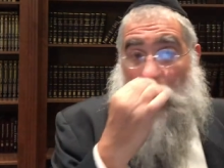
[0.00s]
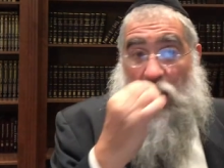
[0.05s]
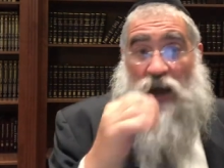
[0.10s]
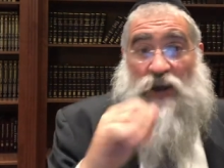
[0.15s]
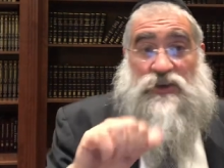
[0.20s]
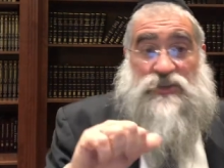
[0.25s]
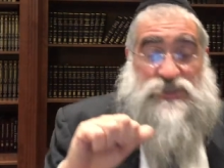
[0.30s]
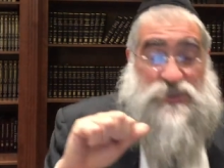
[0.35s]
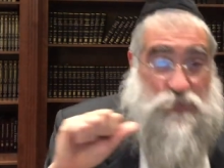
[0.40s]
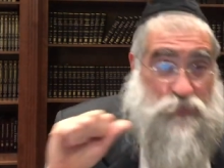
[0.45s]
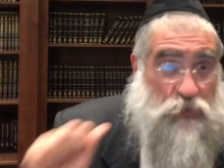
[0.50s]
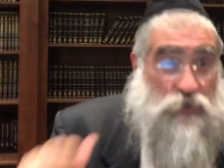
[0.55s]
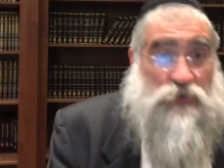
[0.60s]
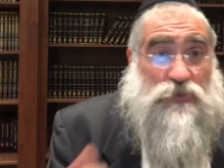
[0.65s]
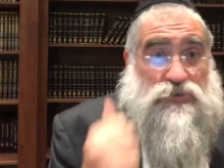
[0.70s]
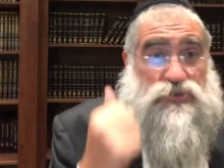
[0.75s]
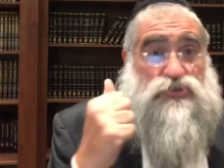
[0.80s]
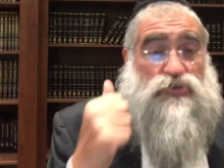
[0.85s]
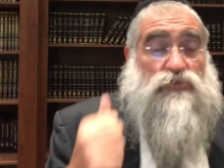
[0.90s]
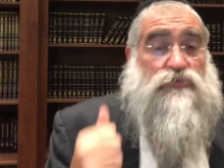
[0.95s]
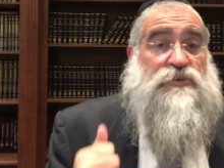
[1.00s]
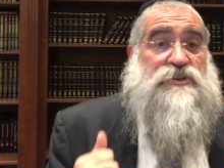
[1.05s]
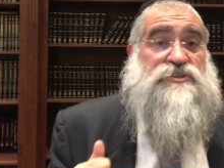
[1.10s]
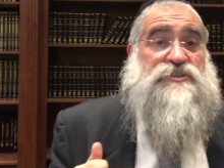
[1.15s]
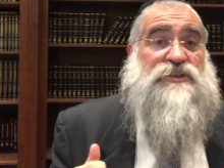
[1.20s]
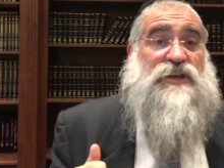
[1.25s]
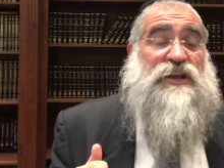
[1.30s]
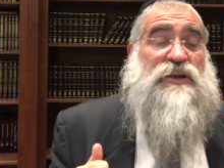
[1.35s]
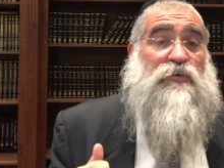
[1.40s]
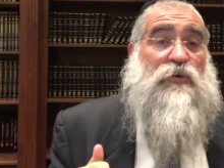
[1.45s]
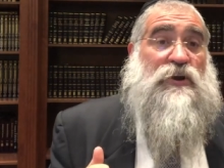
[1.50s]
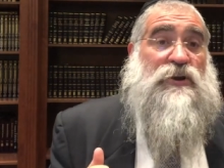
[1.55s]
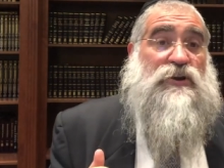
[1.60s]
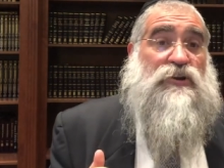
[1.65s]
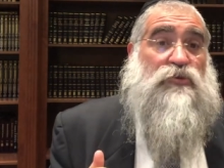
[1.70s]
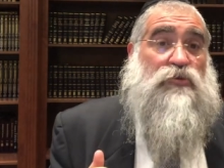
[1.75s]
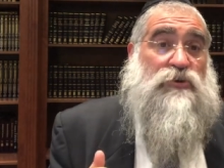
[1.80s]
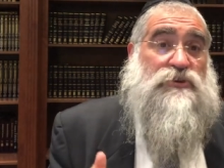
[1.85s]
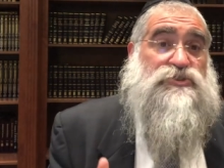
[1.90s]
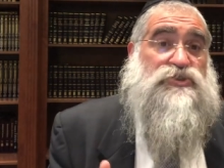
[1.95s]
On a spiritual reason, they don't want to
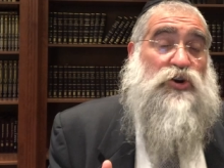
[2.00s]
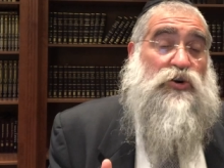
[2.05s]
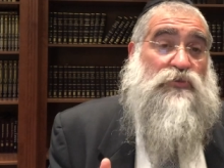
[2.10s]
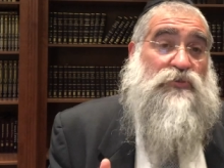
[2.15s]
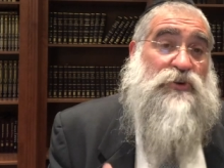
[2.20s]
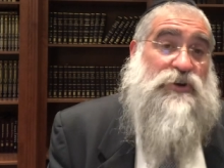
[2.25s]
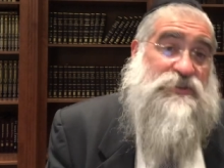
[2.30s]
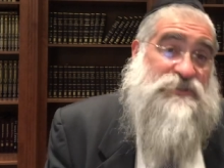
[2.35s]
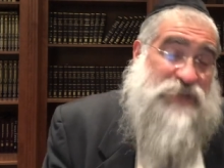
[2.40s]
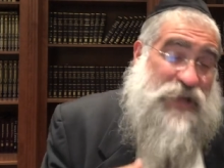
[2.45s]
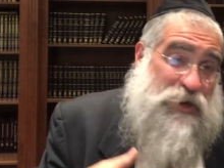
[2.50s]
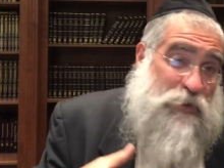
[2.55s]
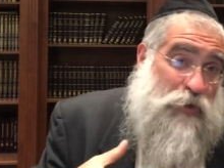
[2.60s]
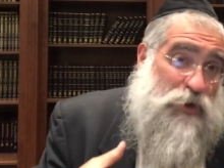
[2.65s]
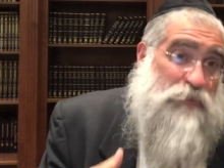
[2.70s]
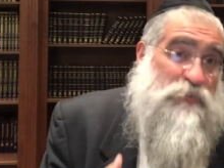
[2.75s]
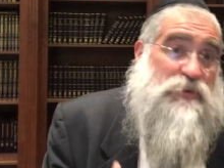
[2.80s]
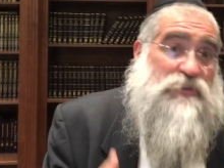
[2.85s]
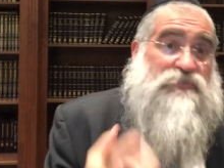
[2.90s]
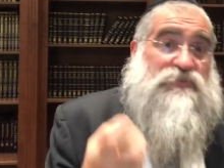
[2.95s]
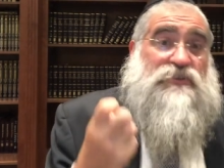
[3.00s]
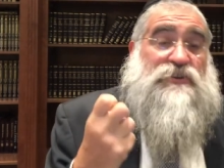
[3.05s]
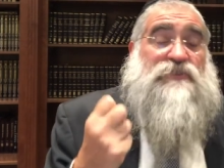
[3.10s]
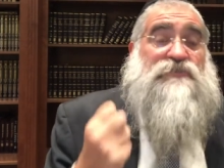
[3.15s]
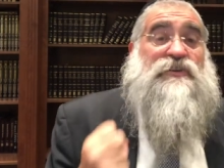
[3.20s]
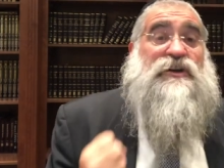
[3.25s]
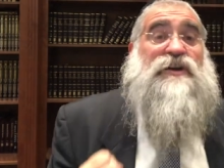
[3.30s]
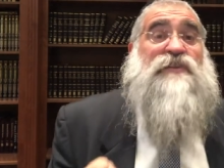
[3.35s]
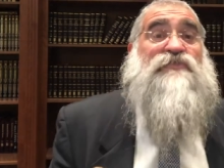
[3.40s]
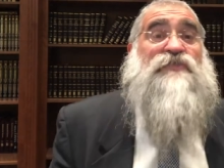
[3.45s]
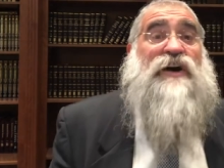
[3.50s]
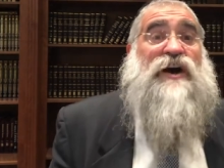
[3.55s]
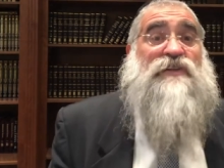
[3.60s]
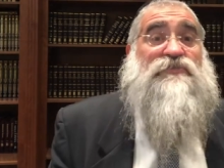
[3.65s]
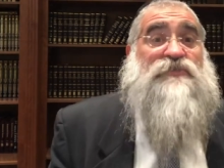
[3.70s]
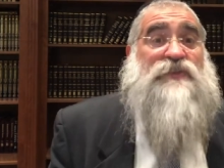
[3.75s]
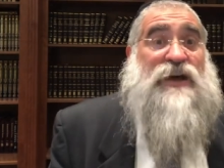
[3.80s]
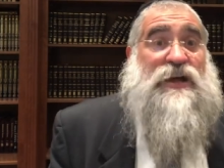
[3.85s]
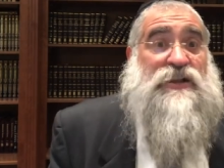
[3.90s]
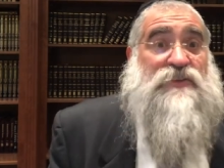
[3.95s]
cross over because they don't want to be inv
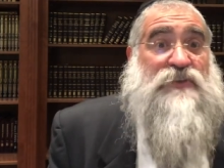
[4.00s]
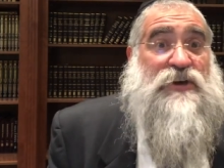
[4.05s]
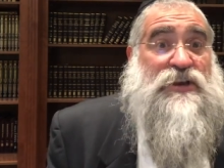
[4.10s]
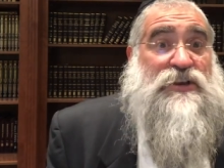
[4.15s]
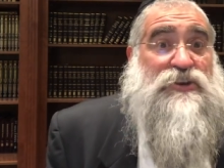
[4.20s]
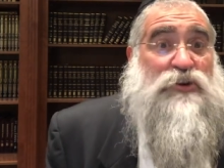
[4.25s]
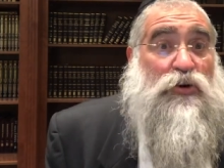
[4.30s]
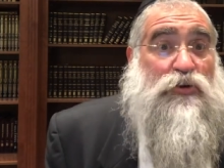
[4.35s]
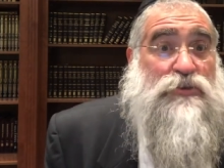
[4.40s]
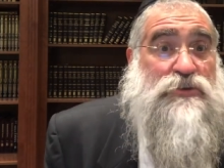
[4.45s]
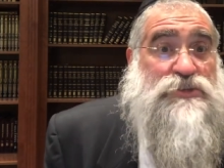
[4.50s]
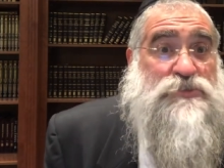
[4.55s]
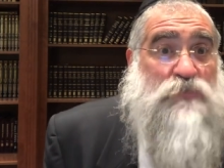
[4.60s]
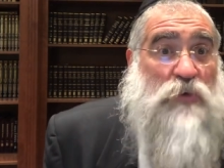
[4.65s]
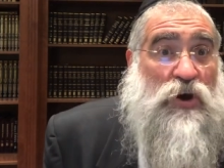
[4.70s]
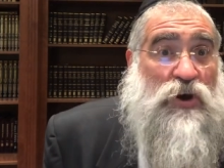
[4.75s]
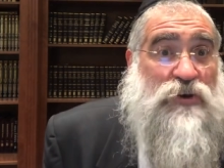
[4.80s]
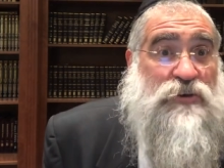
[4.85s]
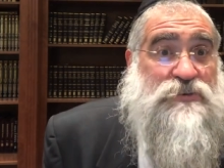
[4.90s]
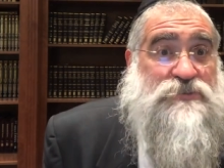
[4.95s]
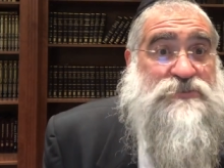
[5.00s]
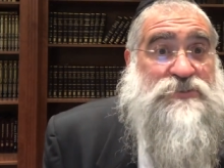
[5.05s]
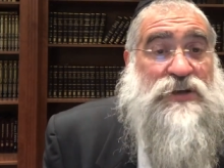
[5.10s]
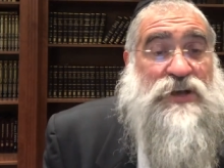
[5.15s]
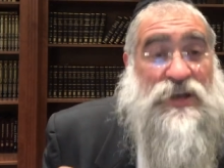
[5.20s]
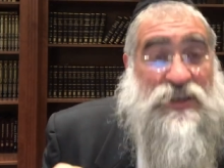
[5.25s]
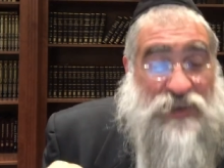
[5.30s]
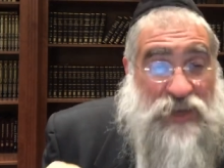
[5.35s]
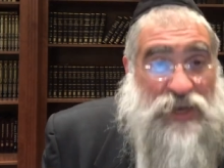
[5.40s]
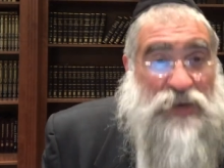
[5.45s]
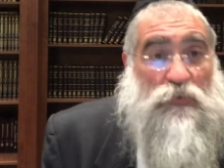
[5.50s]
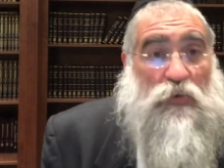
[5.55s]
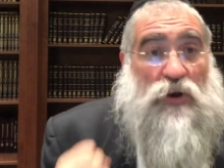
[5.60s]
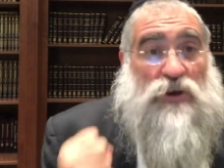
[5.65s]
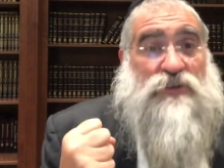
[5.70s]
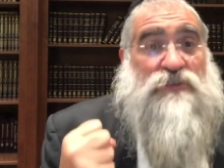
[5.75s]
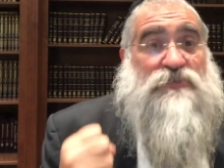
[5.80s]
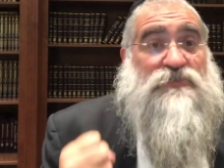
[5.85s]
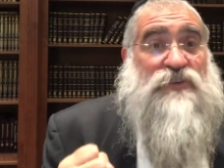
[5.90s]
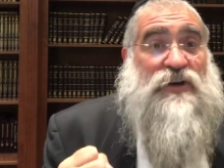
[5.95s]
involved in elevating the holy sparks. They didn't
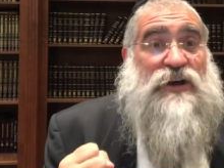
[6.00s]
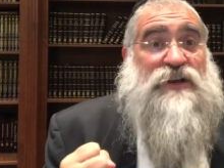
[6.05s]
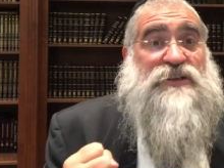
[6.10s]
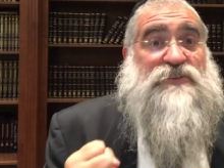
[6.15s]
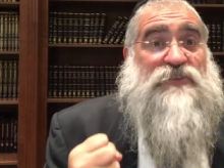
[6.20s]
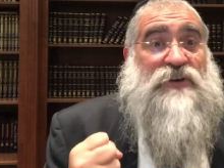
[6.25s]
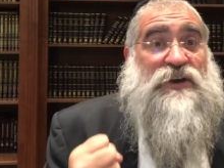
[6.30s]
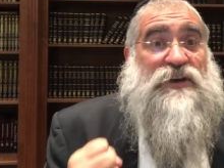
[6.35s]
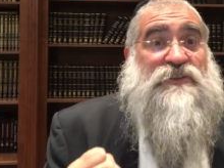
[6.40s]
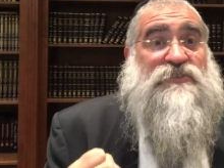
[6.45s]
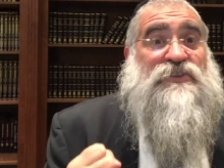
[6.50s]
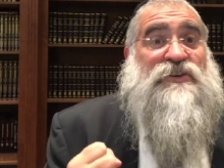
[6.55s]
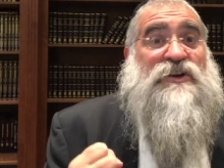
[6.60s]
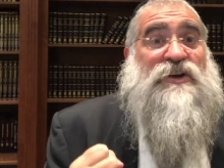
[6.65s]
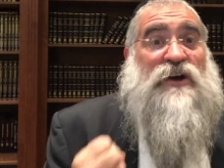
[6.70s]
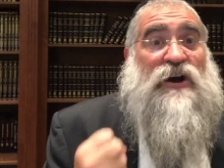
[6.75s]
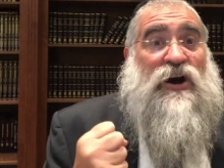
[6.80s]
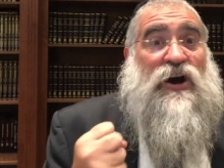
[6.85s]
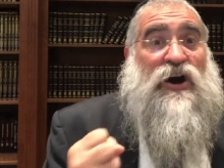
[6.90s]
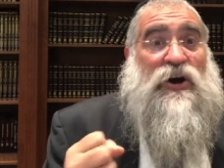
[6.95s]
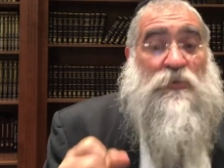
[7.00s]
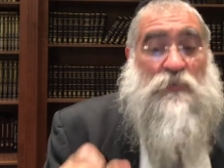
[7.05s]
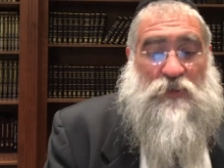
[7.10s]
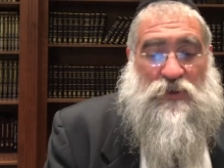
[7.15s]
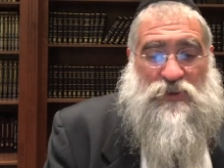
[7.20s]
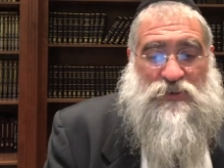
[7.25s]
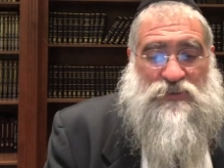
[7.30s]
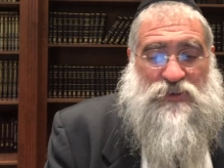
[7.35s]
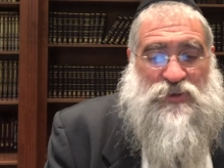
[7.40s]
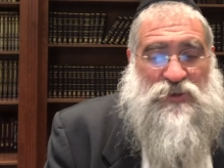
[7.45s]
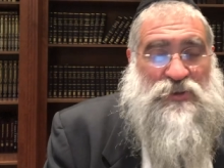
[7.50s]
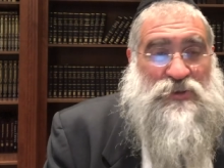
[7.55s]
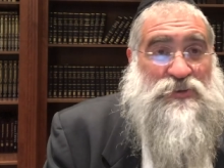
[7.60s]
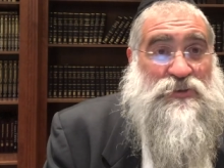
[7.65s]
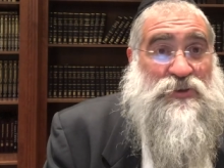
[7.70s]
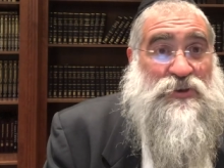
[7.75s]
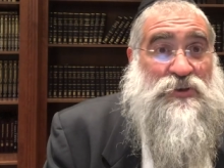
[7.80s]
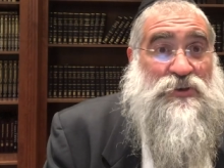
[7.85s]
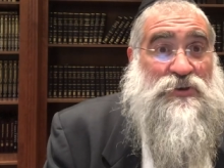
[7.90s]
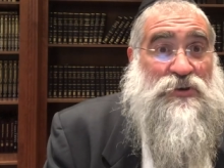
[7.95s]
want to elevate um, the,
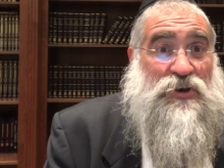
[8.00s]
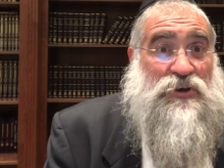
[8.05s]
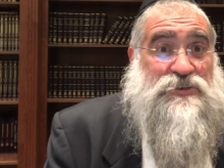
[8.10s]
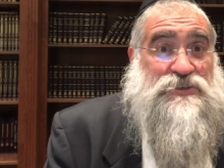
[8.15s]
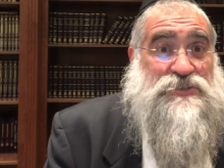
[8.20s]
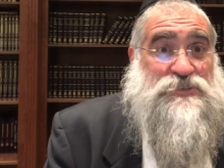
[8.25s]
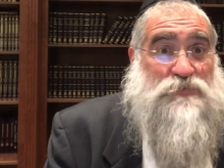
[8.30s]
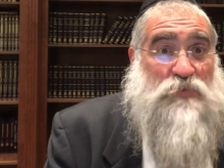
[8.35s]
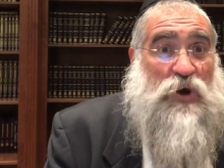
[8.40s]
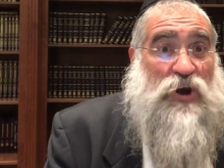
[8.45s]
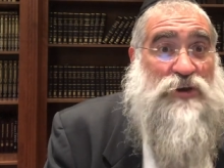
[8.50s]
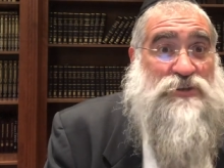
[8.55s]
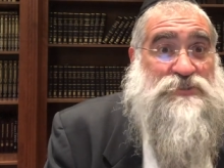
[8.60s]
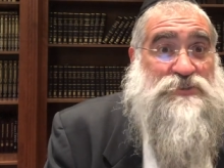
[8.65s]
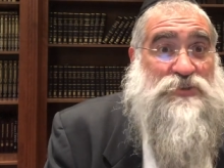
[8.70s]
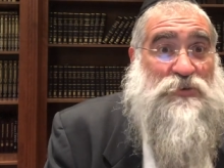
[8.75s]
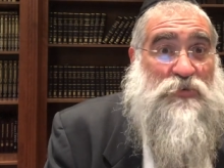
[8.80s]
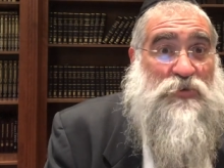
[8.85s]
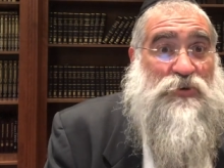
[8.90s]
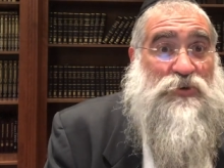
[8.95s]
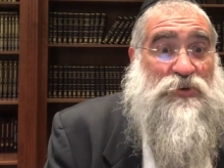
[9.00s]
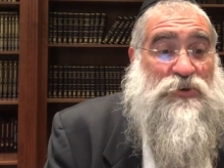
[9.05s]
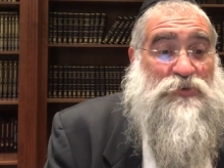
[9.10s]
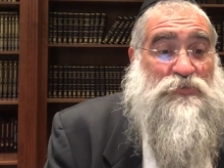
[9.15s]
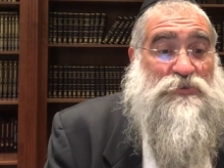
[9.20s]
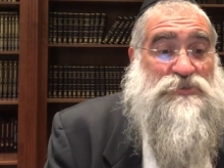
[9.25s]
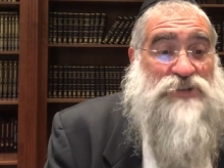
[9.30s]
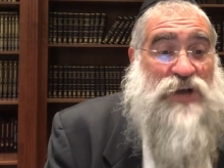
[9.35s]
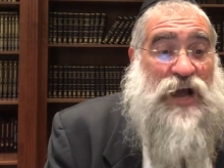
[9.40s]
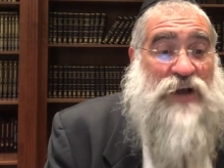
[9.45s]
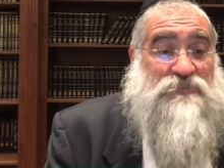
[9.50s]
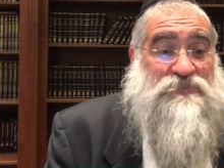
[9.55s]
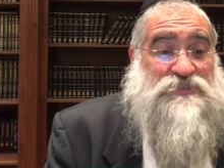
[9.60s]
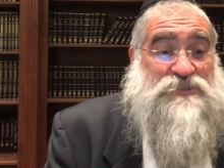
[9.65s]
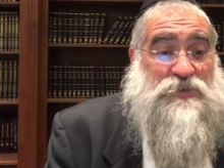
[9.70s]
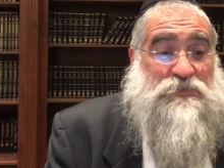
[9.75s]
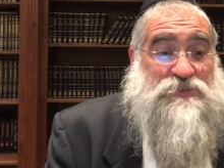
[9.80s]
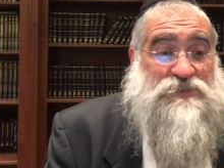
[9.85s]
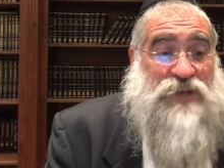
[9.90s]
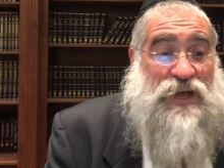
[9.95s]
the, the sparks in the world, which
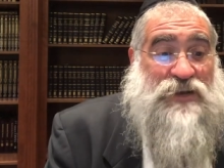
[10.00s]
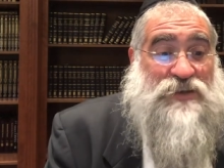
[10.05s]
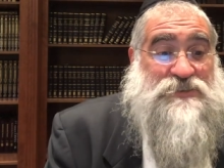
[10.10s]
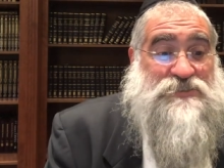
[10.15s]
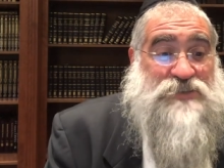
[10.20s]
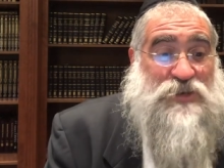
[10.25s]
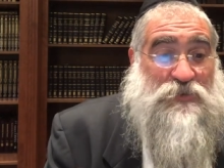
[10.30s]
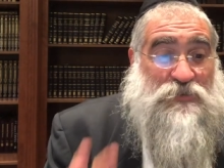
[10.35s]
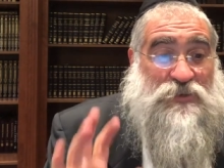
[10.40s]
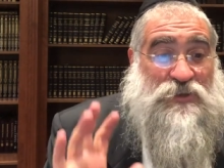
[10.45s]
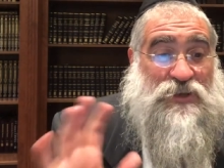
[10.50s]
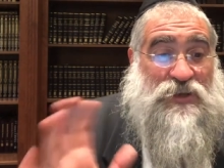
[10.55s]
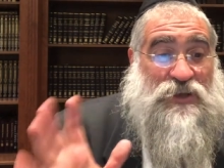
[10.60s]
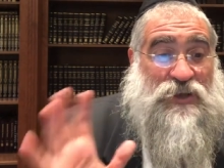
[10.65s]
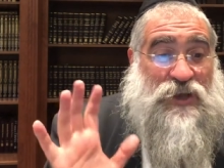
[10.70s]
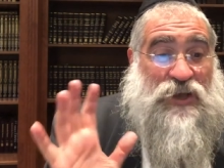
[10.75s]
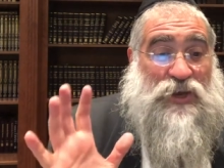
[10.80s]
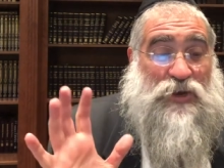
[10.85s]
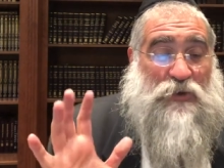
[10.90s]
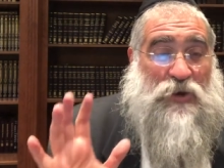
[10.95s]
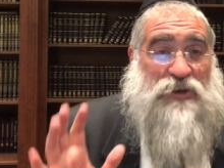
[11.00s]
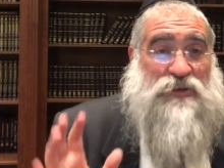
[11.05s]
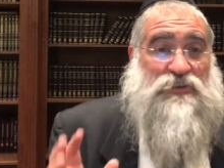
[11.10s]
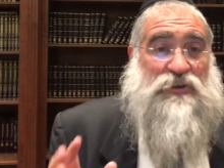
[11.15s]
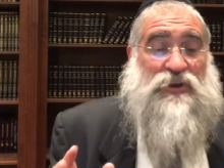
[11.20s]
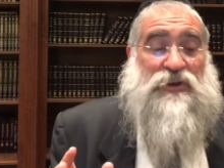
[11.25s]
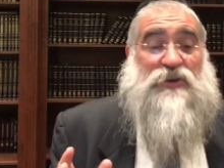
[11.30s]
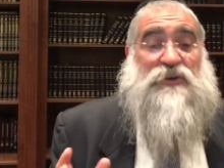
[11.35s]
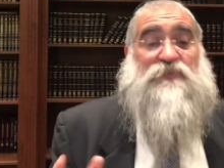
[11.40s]
obviously was not necessarily a great thing.